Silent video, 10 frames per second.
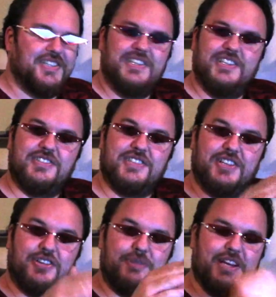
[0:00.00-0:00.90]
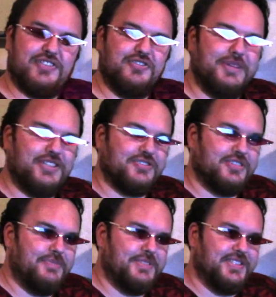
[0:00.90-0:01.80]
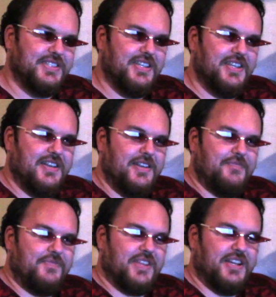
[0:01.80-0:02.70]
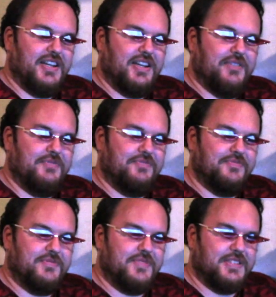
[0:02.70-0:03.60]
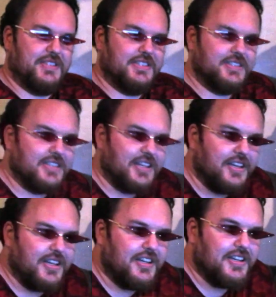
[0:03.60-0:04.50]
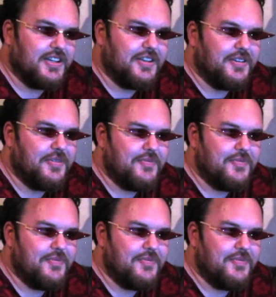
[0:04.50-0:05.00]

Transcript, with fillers: trying to go back to my script. Uh, oh